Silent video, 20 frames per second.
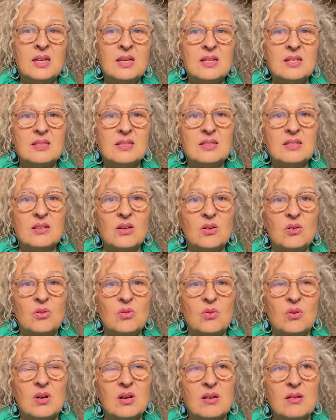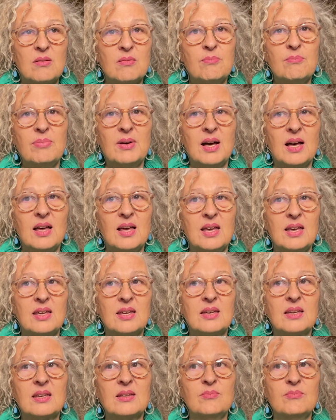So
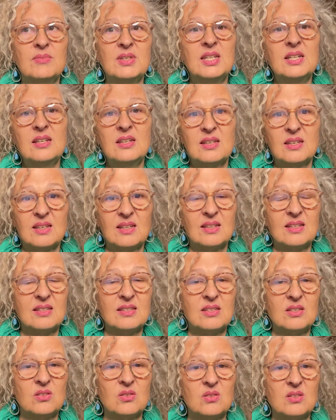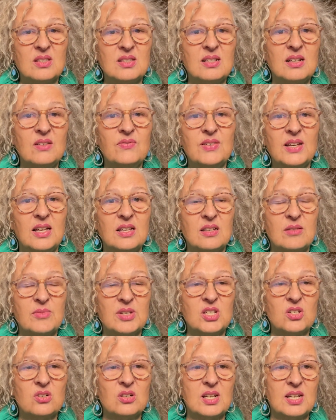by committing to the
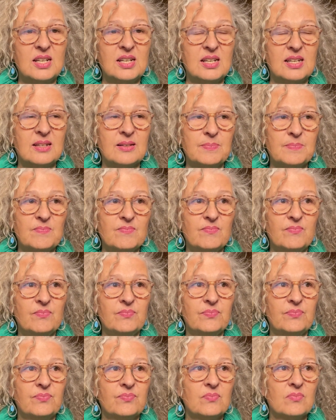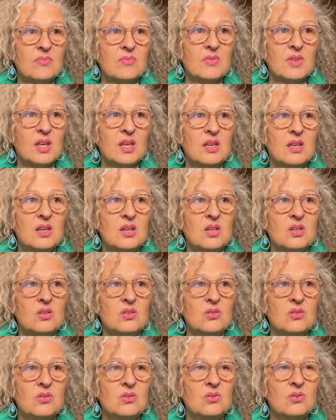self-alchemy training,
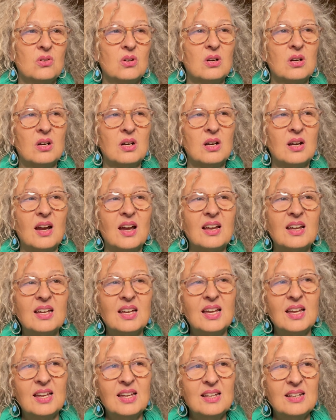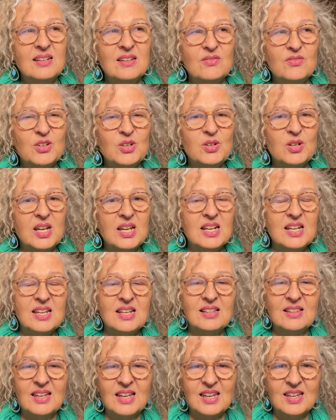you're kind of
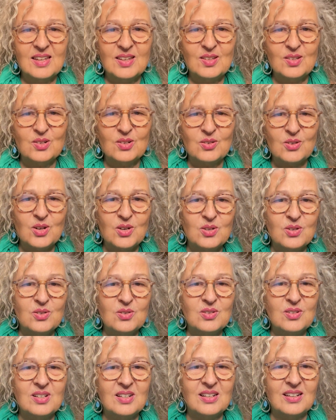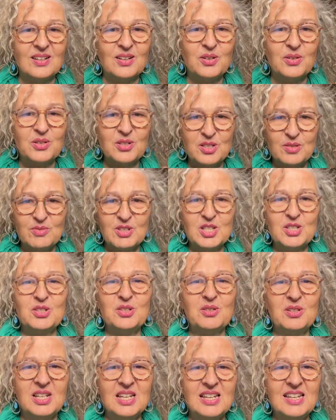creating like your own Christmas
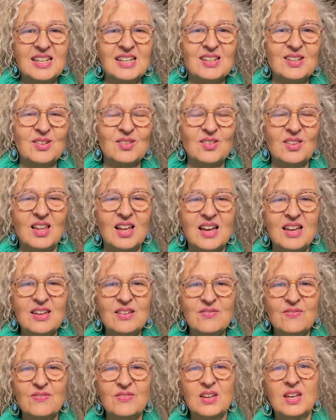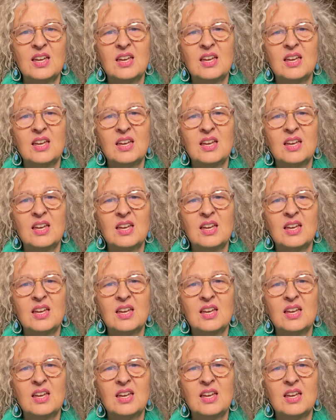tree in your life,